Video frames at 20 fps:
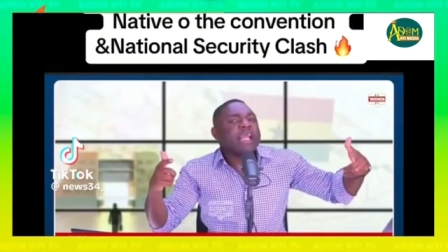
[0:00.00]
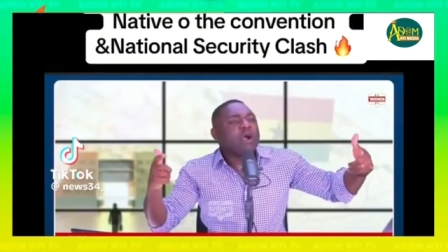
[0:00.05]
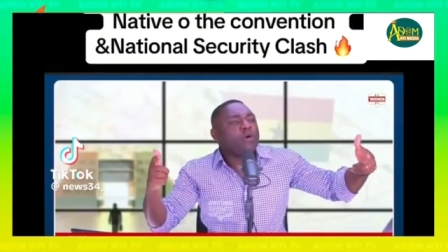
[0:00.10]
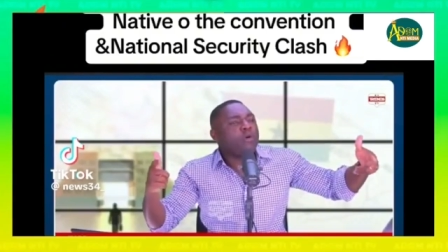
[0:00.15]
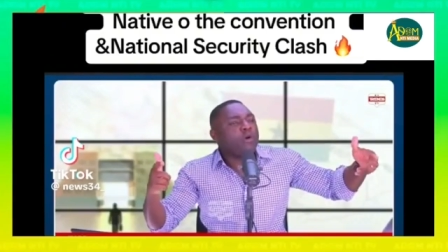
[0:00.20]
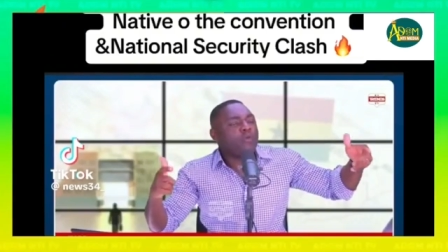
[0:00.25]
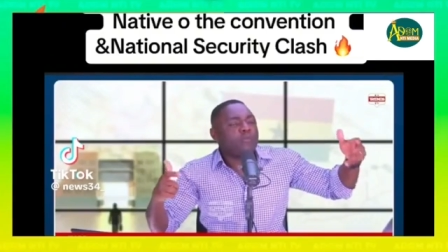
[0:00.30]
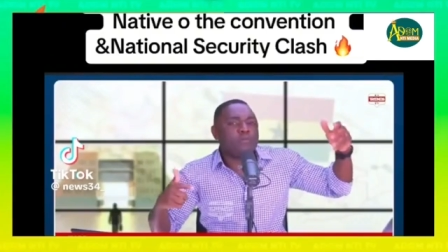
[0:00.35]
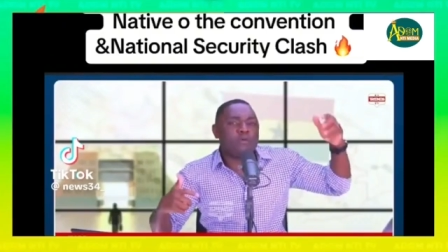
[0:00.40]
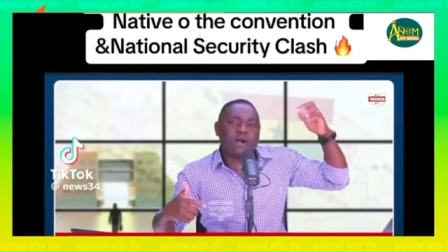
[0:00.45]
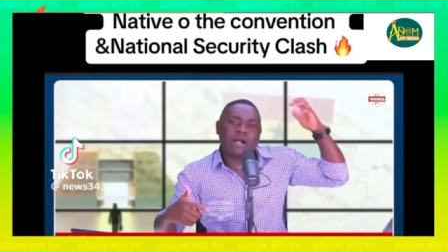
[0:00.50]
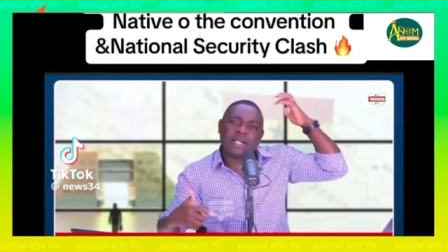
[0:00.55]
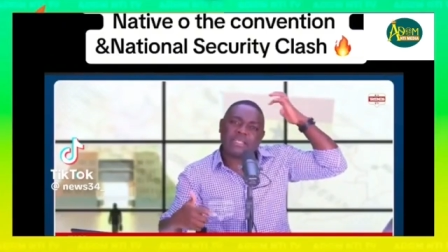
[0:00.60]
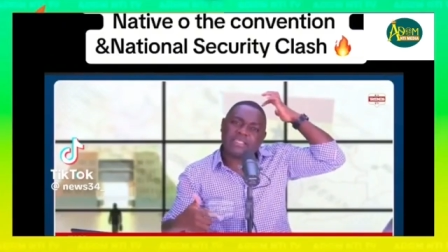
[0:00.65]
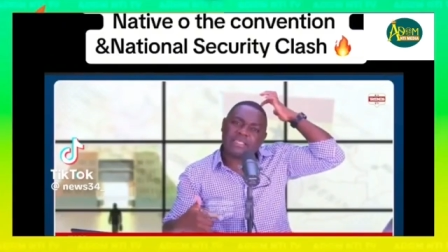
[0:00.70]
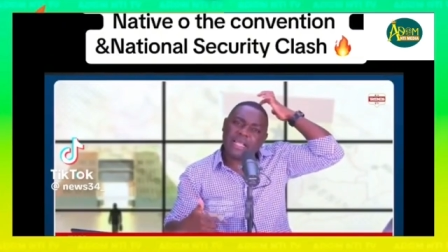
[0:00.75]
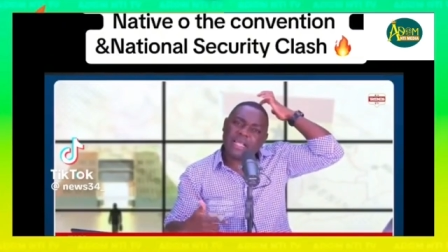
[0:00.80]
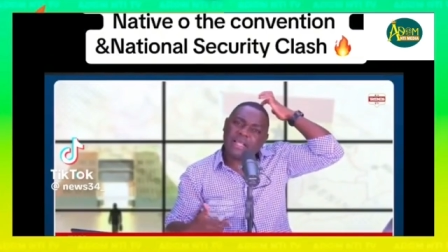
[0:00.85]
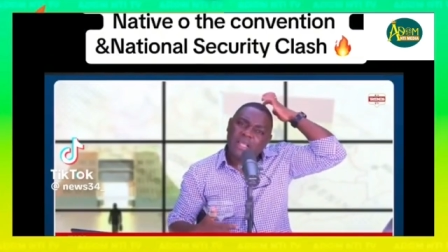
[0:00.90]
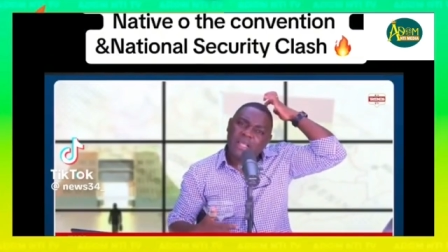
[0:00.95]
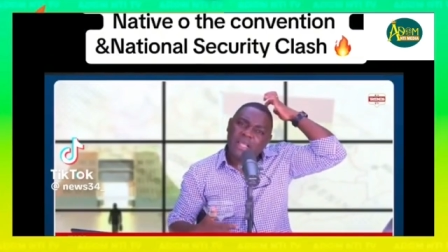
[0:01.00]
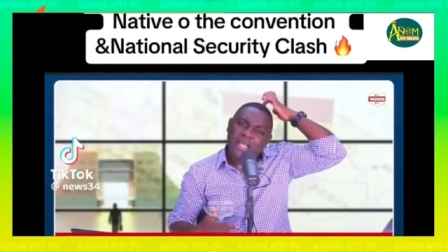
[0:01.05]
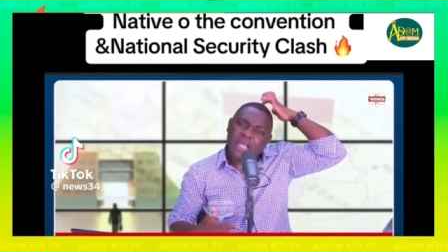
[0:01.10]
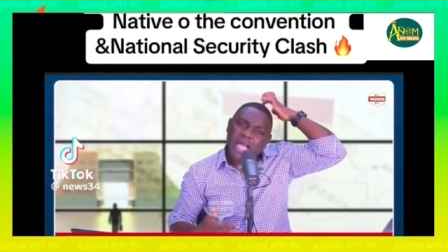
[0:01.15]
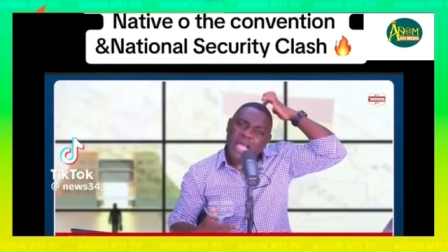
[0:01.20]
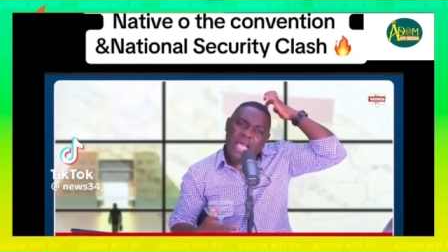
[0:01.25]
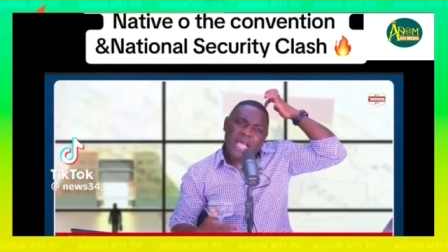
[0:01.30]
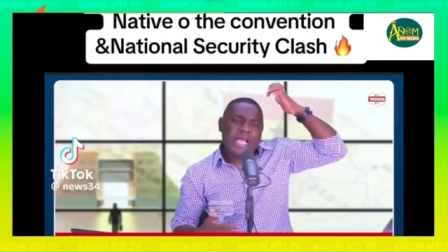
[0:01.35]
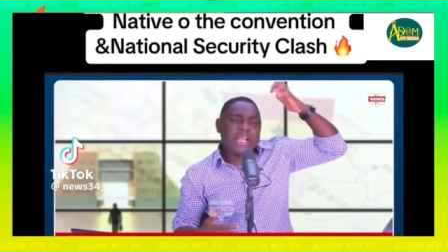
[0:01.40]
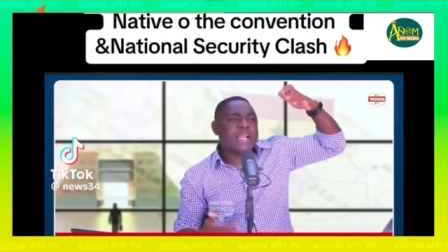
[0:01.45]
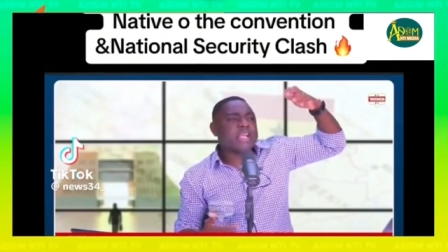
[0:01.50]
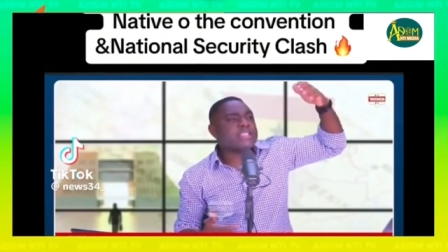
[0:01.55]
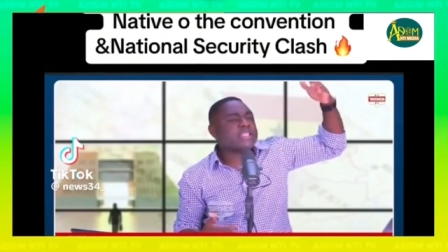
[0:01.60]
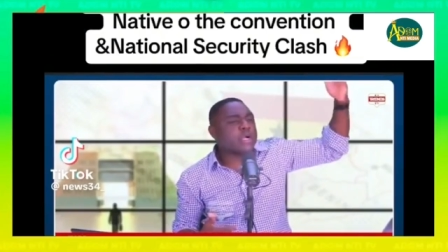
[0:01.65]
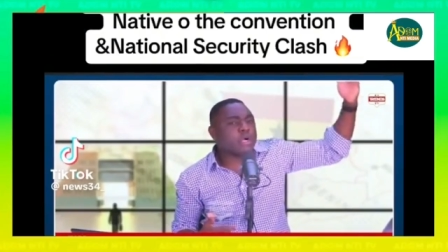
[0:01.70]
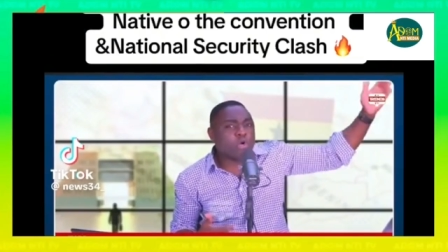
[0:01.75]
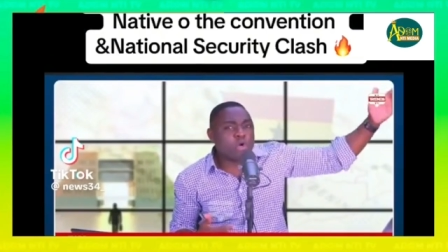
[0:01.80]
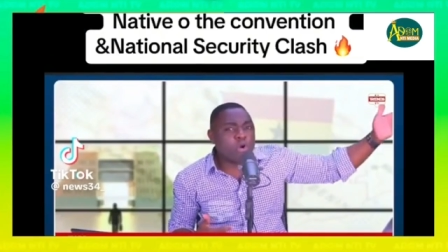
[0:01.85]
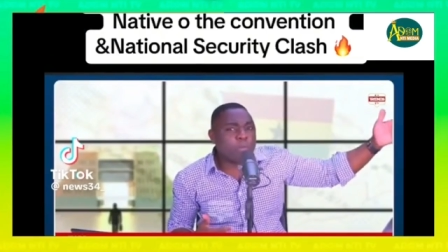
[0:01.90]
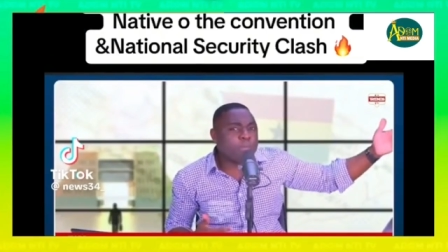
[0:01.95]
Kofuor Kase. Uh, there's a
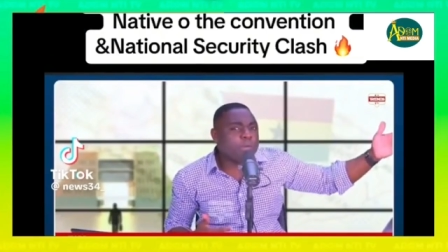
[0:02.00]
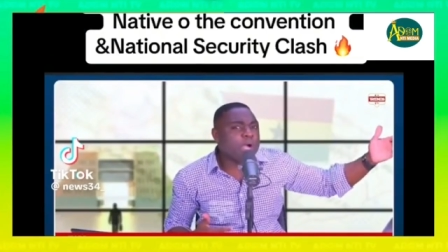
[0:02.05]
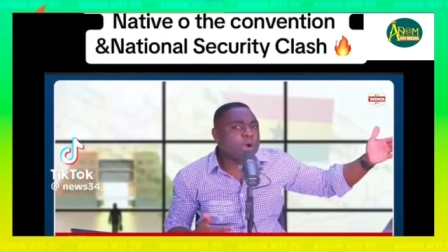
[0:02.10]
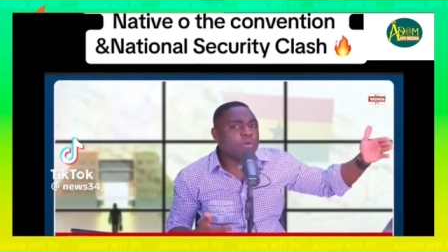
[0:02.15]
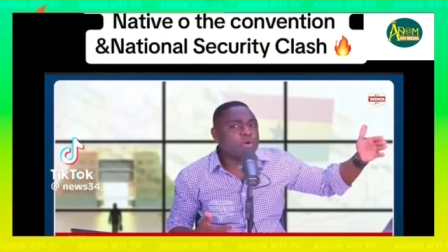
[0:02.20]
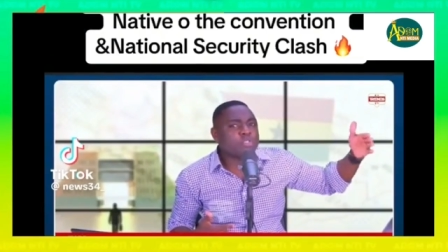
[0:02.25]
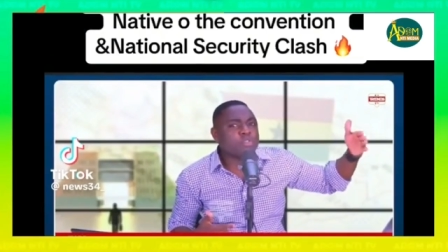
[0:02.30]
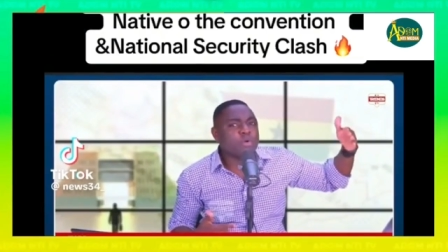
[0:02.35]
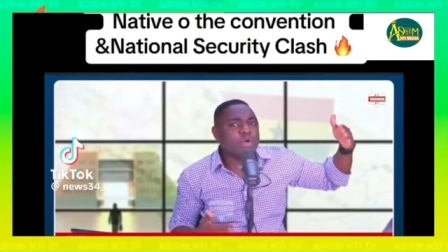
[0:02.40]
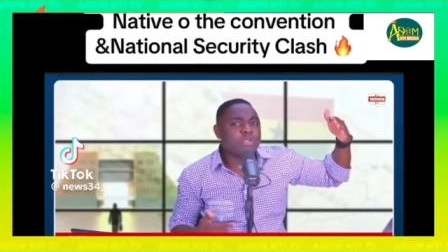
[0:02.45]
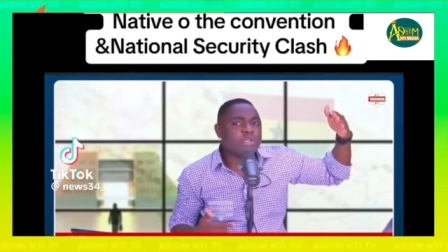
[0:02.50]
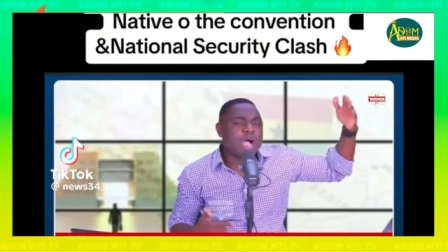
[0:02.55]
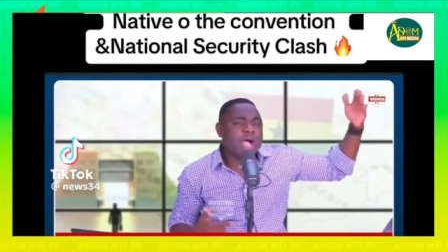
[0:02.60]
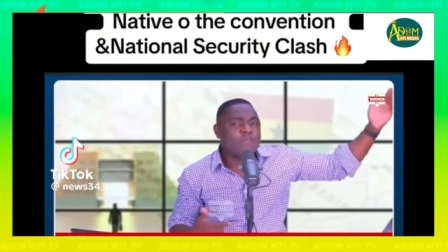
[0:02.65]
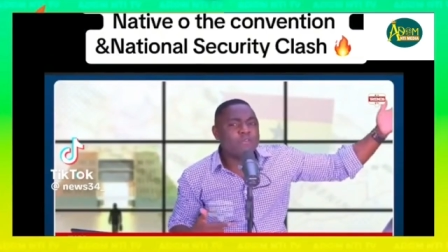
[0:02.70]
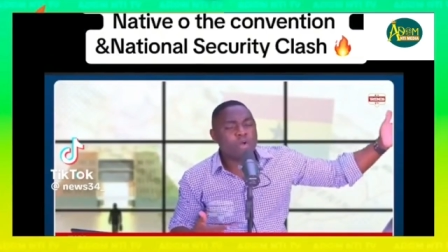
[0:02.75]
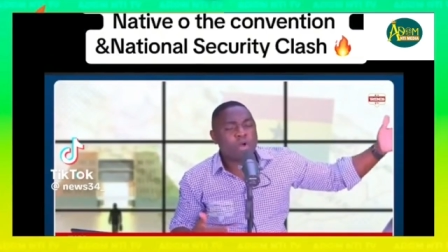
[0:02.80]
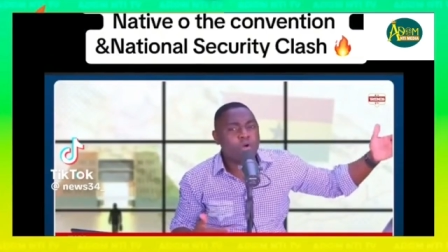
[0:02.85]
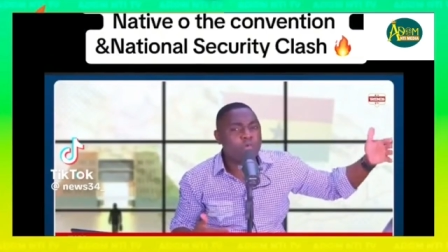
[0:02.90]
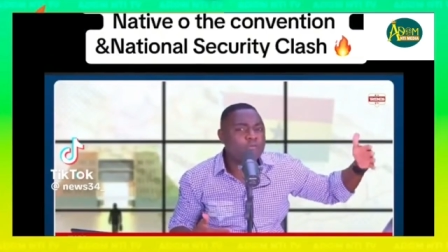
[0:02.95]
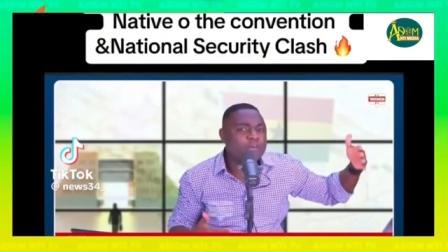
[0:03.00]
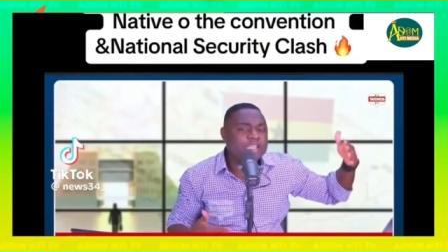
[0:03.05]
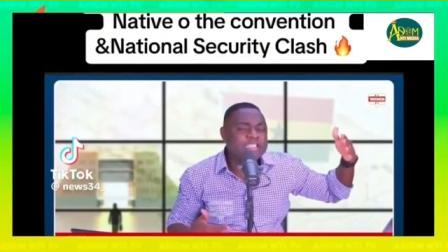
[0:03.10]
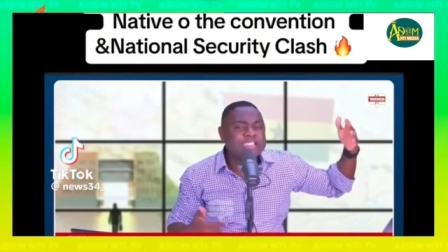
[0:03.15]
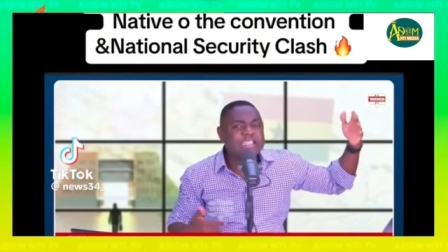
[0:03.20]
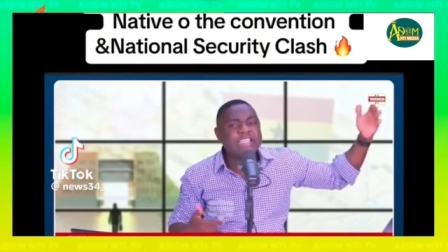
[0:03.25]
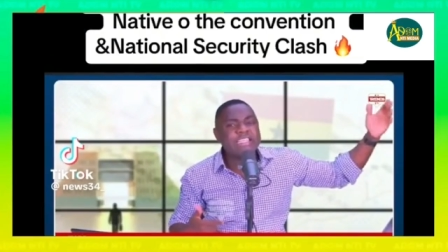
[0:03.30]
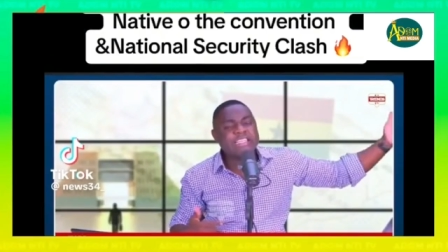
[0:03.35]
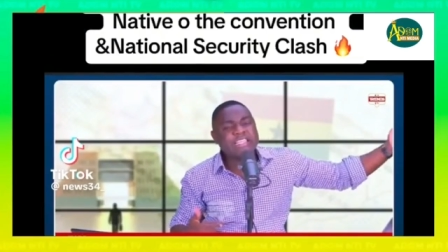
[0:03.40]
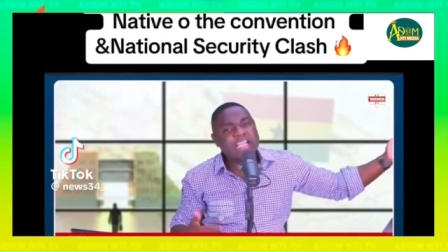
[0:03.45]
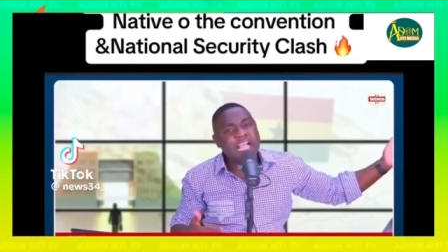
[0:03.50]
group that was going to have a convention in